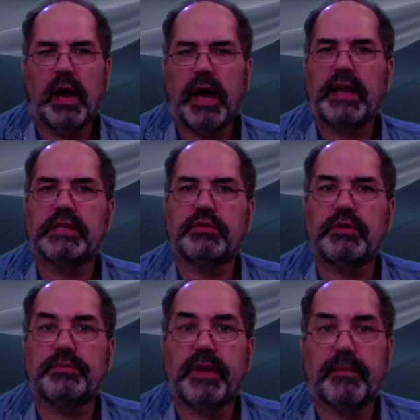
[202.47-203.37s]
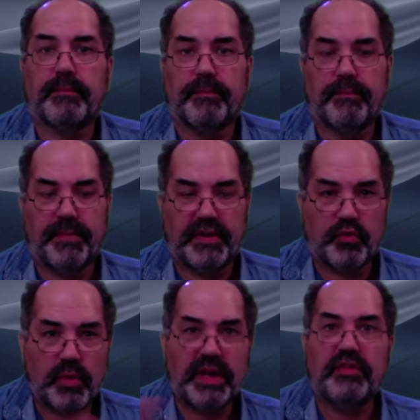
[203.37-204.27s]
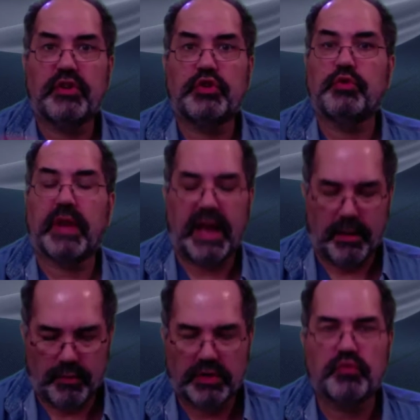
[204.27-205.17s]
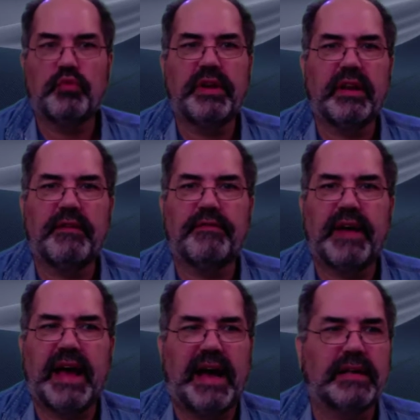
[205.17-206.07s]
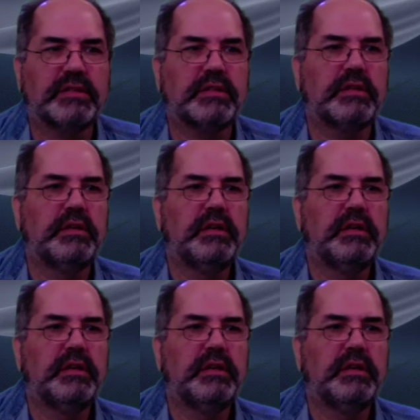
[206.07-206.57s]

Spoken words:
I can switch between the two cameras really fast